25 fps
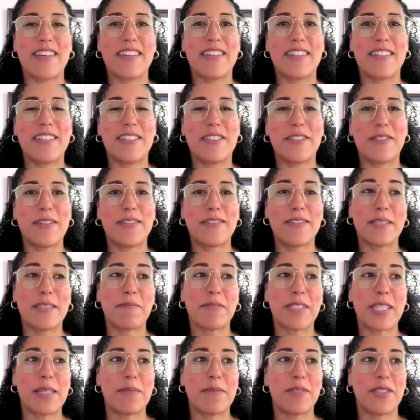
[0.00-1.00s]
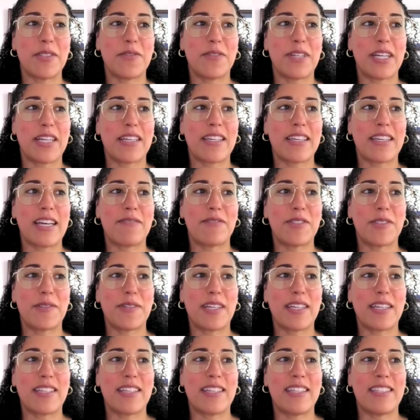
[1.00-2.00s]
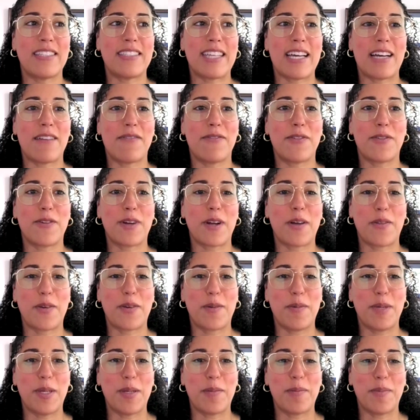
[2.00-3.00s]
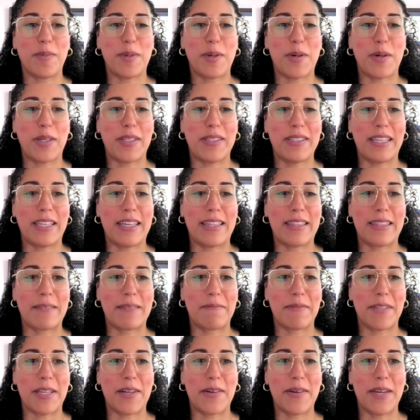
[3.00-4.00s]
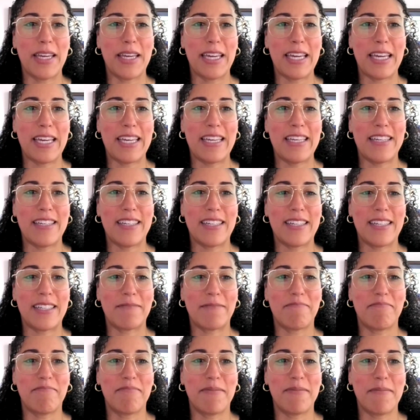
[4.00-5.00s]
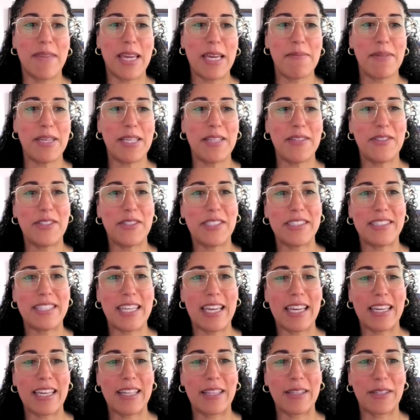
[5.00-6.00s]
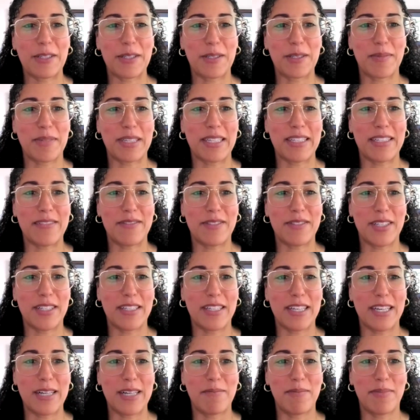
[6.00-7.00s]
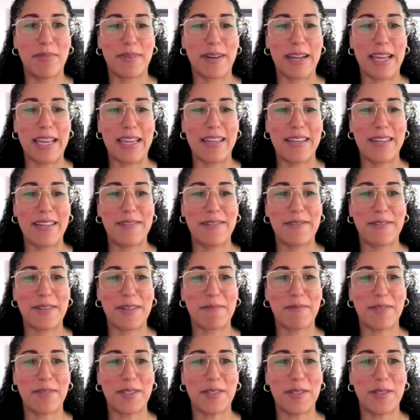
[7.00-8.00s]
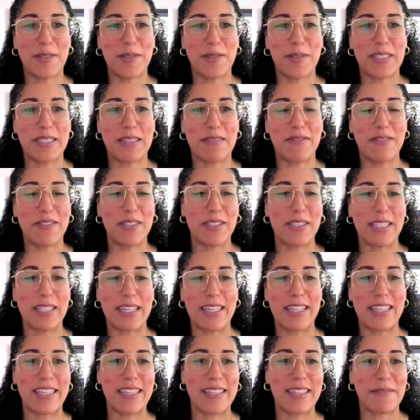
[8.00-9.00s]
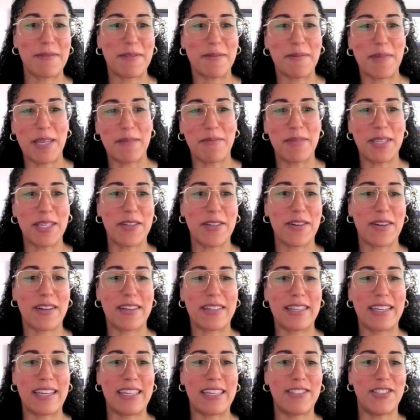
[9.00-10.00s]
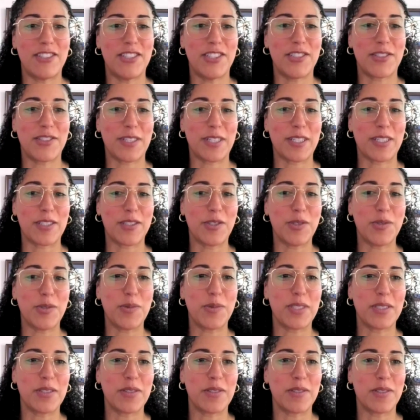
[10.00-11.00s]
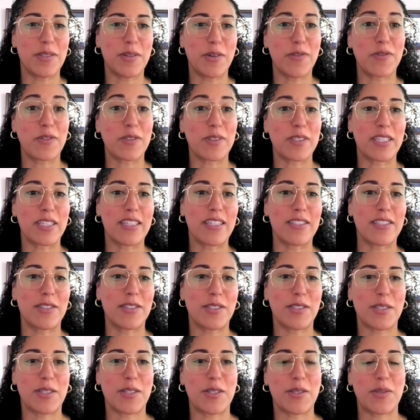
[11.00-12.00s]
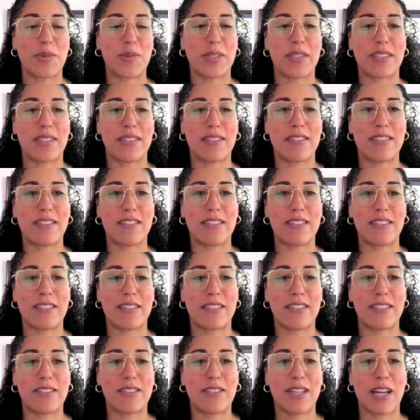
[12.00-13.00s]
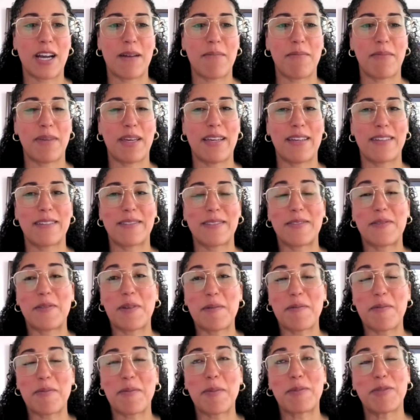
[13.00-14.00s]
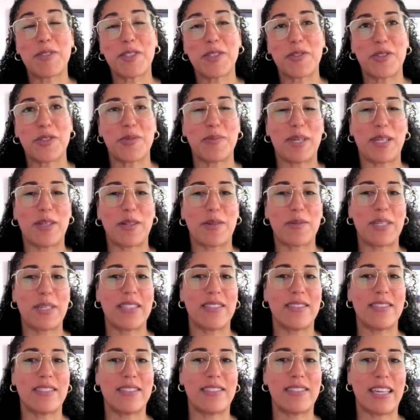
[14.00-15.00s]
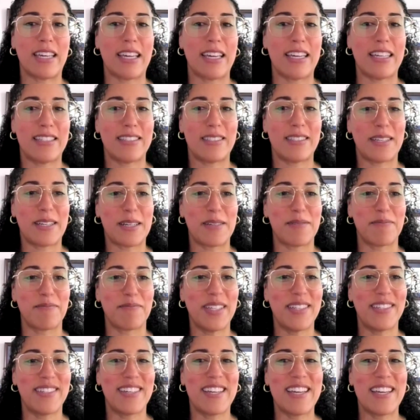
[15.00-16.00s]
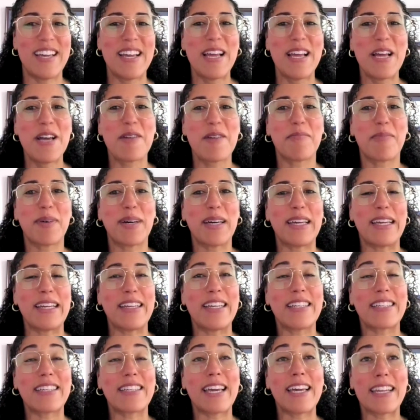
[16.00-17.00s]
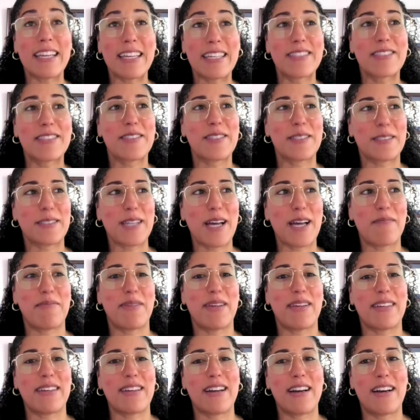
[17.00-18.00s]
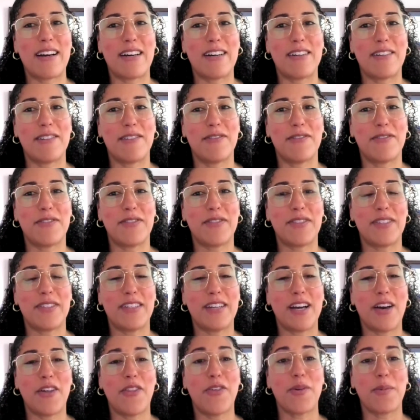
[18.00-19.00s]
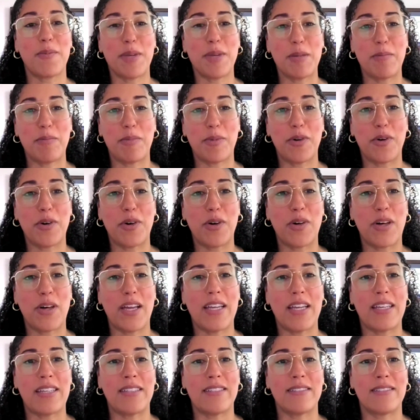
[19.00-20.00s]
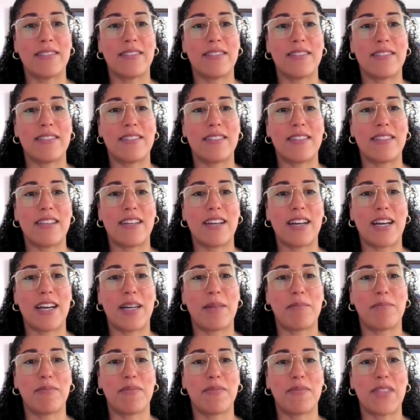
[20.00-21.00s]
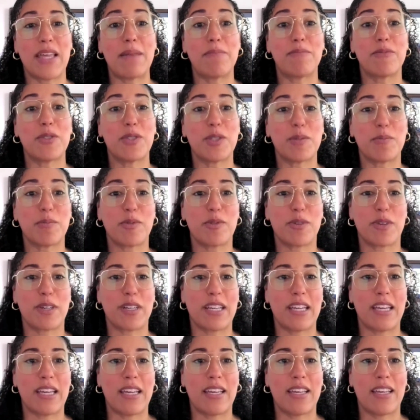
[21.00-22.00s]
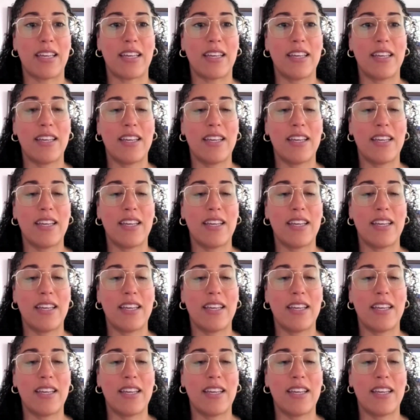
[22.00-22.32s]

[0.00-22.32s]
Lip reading: yeah, and sometimes you have to recognize that for other people and let them know, hey, maybe you should take a little bit of a break from the news. I feel like maybe you're on edge or too overly concerned with this topic. I'm sure there's better ways to say it. But getting into the topic of other people and them supporting